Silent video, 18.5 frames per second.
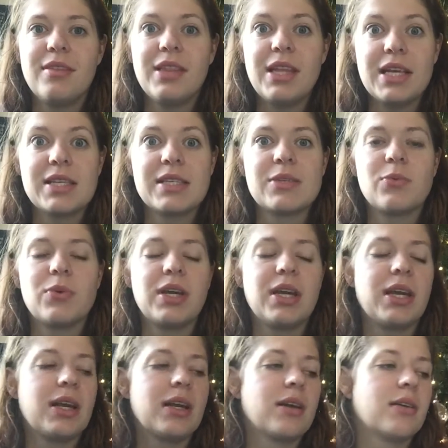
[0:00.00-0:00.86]
this
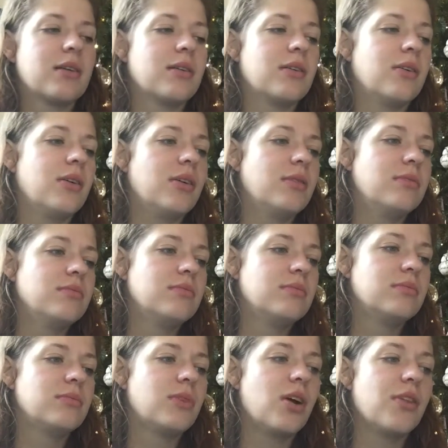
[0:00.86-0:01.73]
week
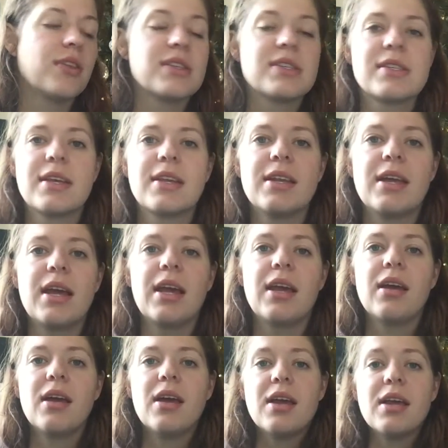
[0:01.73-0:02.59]
on the
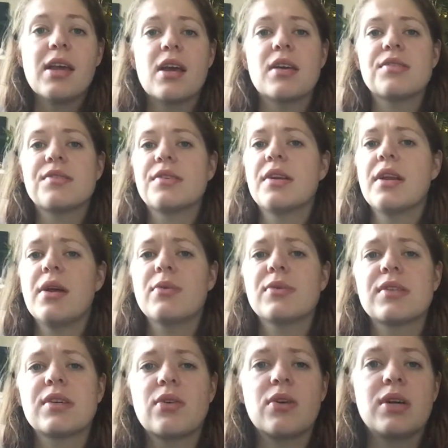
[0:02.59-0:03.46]
Sunday. Yesterday
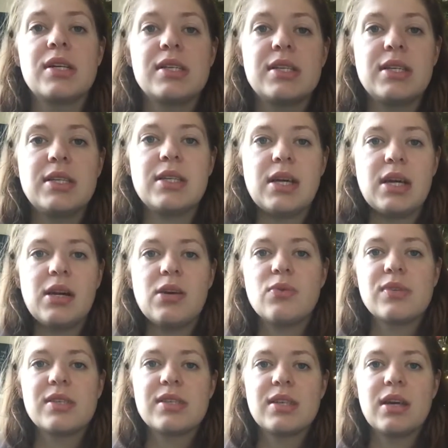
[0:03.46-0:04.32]
was a crazy day.
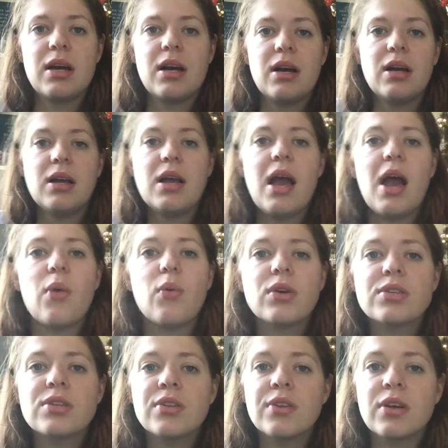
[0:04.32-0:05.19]
It was I
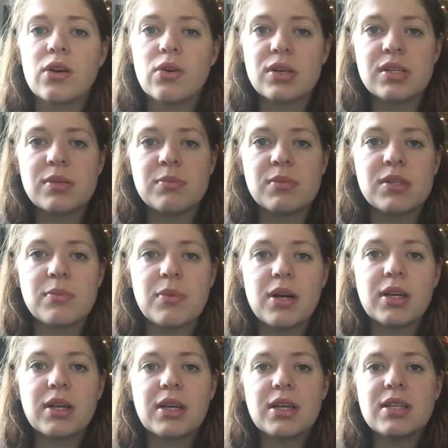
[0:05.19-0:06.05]
worked on the Christmas
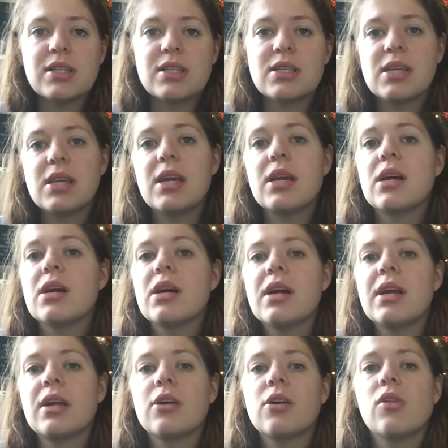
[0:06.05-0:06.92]
market here
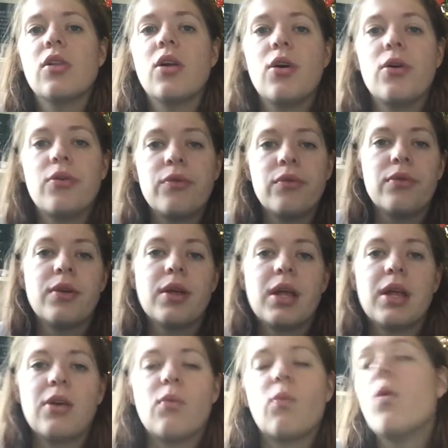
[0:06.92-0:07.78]
in Cologne,
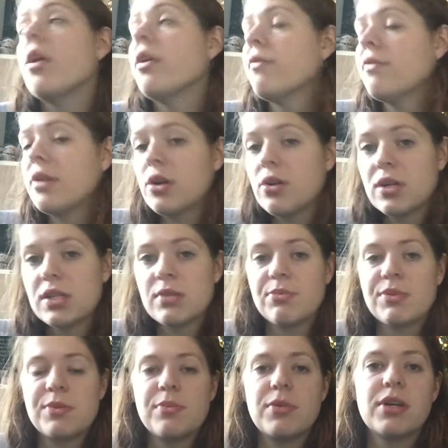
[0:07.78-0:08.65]
one of the
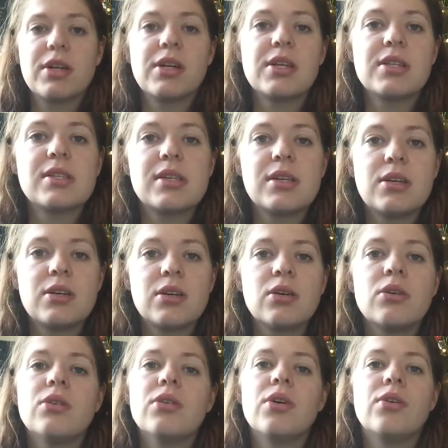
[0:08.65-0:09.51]
Christmas markets here in
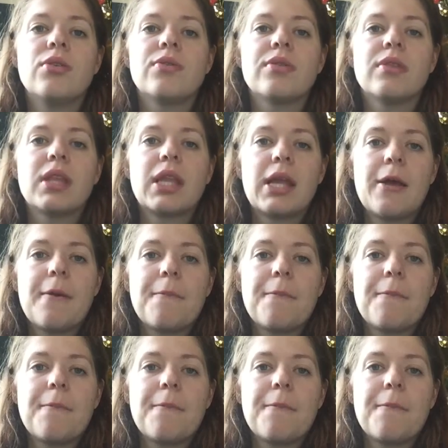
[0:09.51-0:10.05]
Cologne,